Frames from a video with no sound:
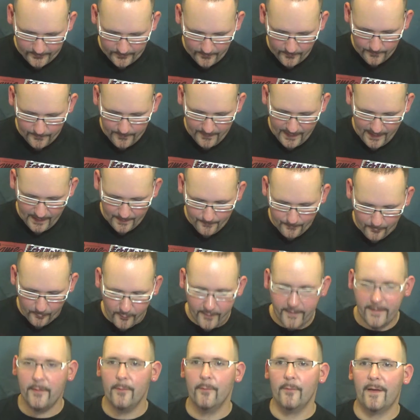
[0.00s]
from Bad
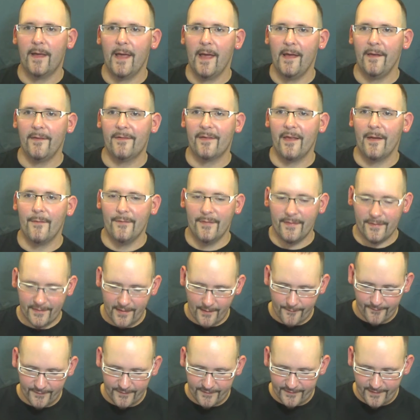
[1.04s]
Boy UK
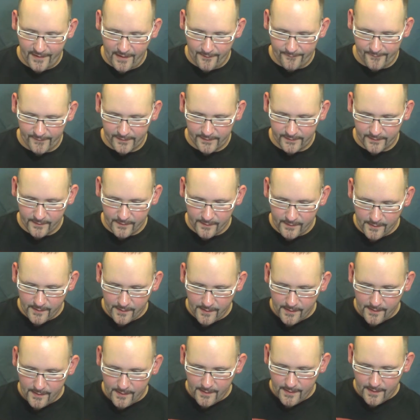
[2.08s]
777.
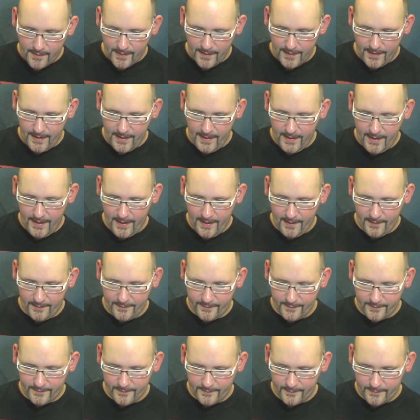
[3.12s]

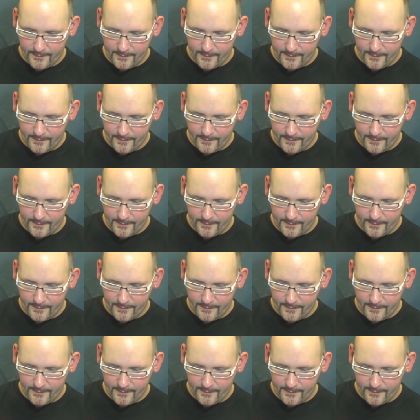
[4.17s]
And